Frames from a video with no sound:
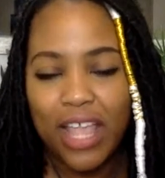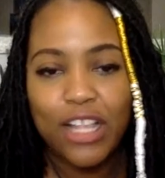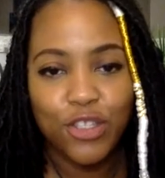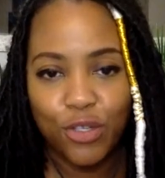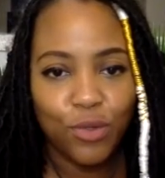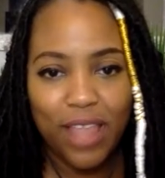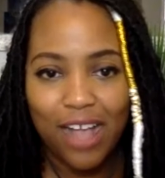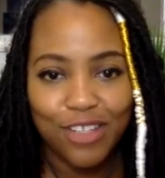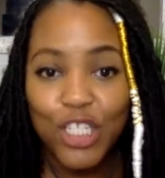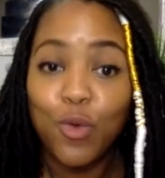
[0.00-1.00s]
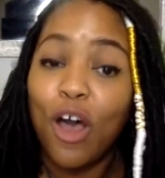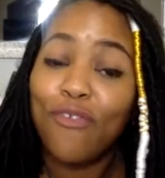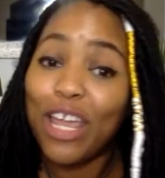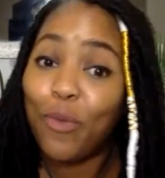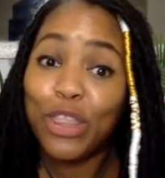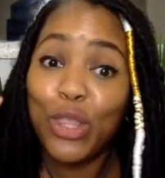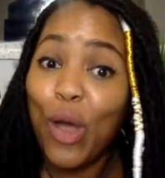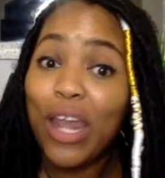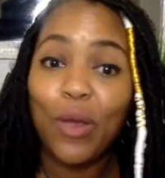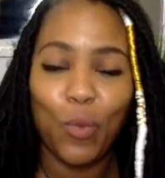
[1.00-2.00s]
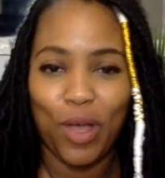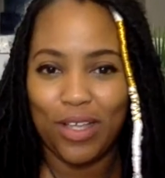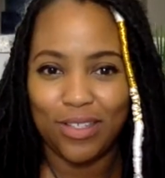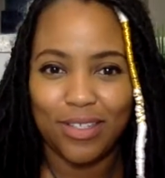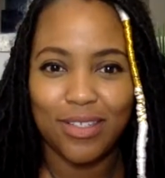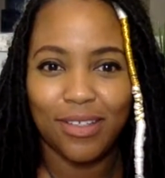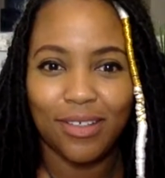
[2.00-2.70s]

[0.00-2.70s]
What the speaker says: in 2012 like we thought it was.